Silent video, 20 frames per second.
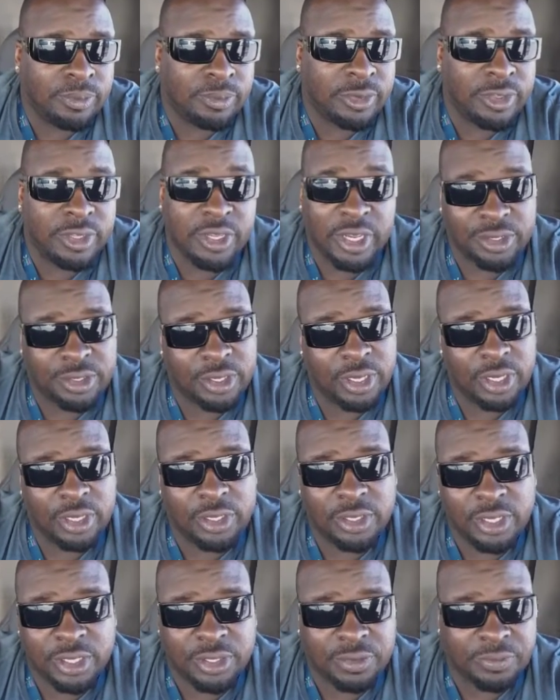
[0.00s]
60,
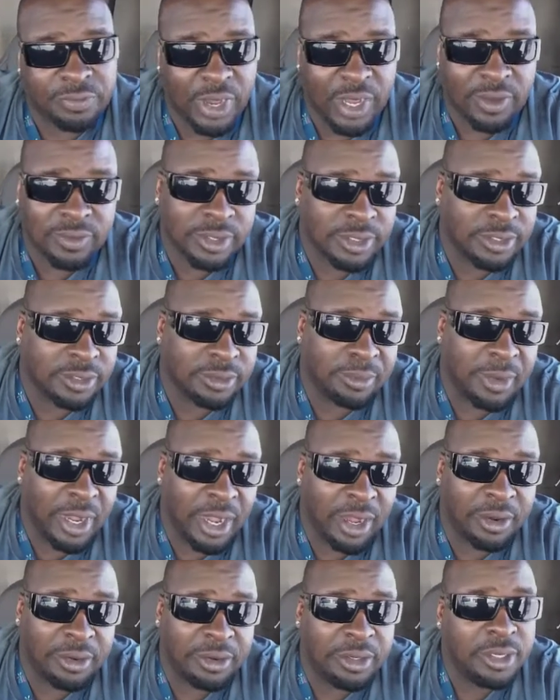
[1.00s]
65 cents a
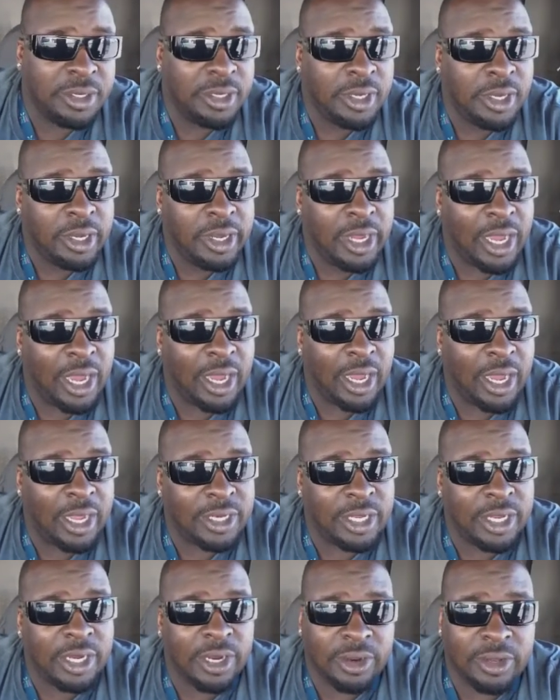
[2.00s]
mile. I
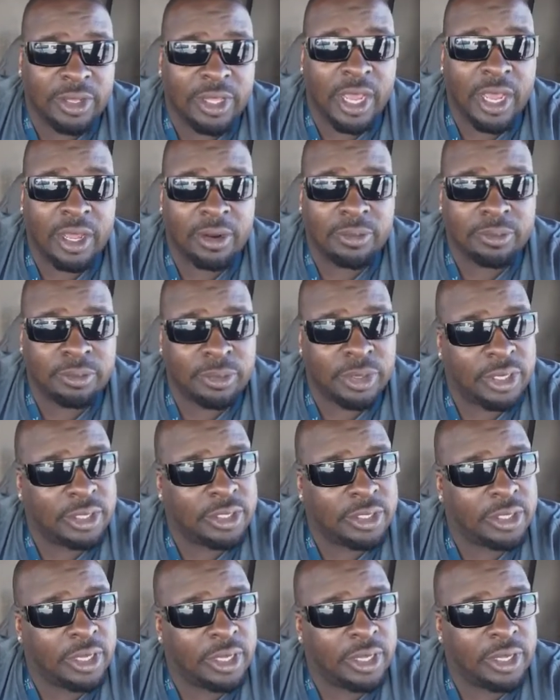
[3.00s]
did hear that.
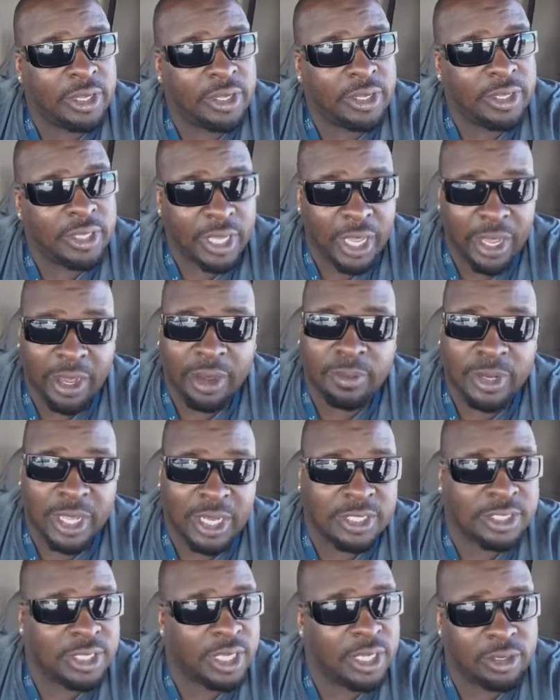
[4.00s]
But yeah,
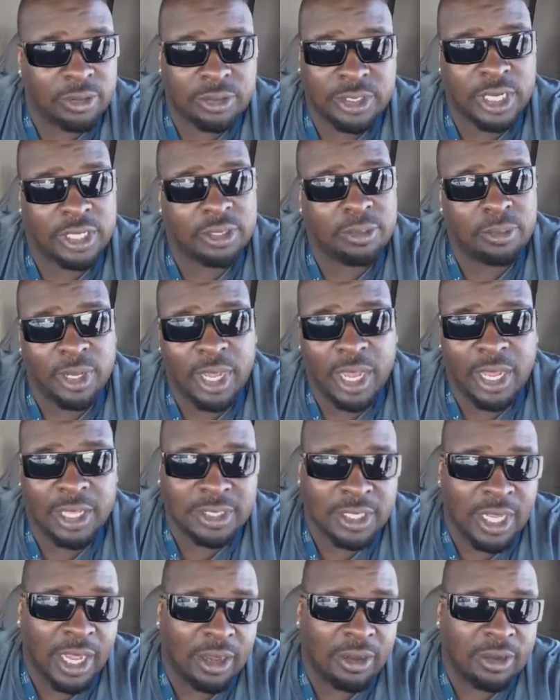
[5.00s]
like I said, go check them
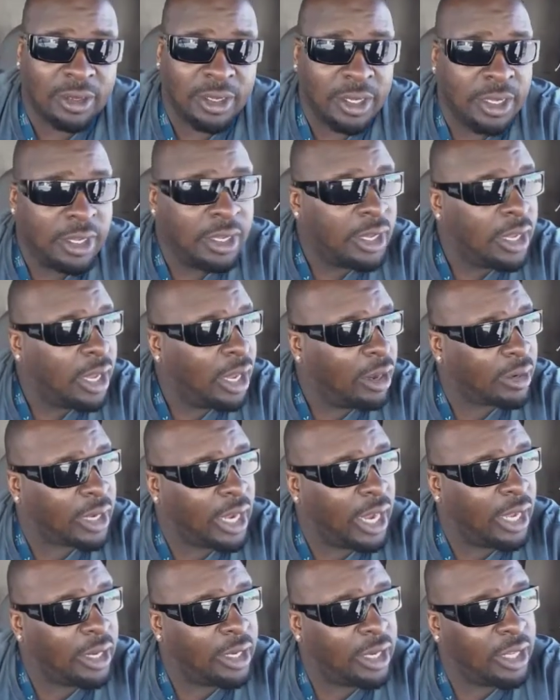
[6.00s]
guys out.
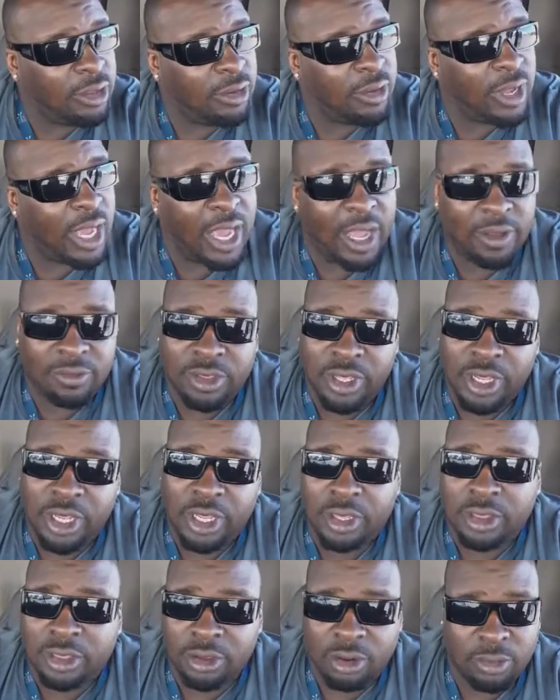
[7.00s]
Okay, and then you have
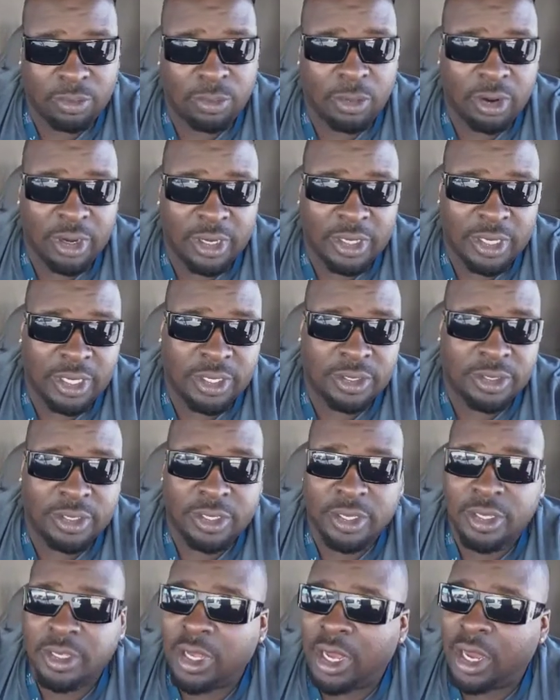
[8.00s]
the third party lease.